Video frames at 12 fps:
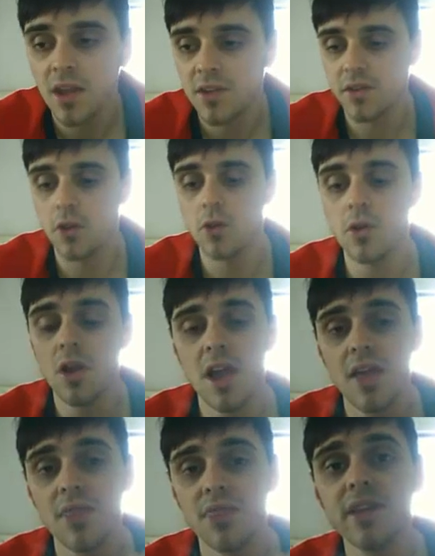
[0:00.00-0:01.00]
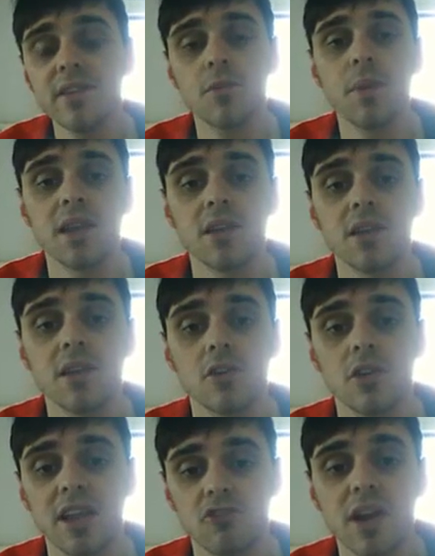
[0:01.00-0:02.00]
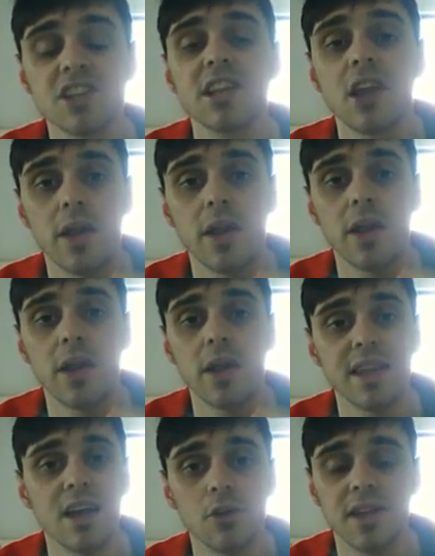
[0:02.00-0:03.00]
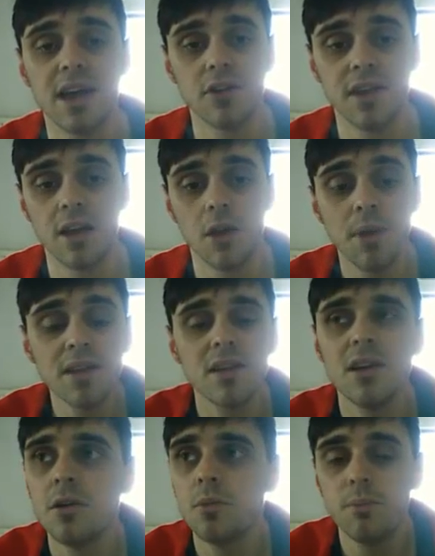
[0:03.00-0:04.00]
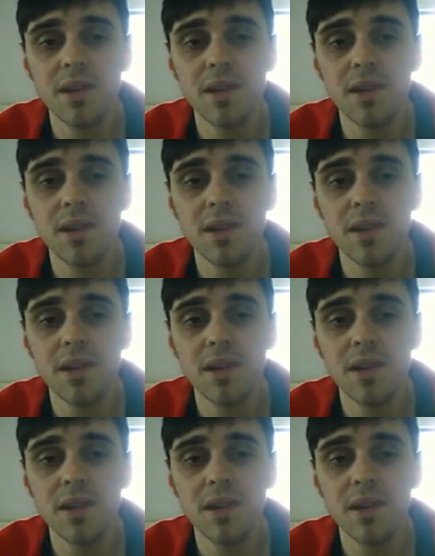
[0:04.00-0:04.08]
So this has been gradually going down and down and down. And